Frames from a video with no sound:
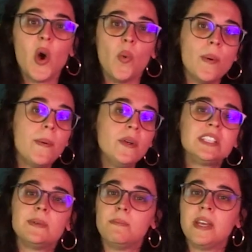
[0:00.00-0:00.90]

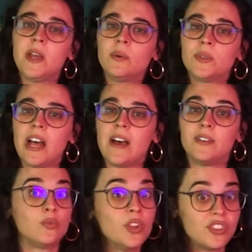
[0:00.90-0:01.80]
Weapons may also have
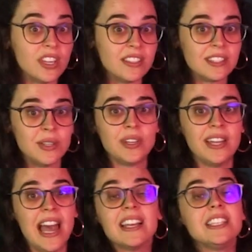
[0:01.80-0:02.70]
switches you can
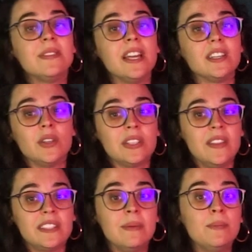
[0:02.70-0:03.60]
activate using the
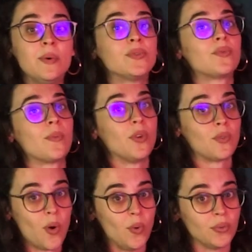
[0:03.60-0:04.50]
symbols from your
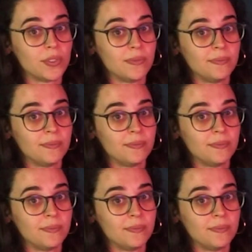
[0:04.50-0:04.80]
rolls.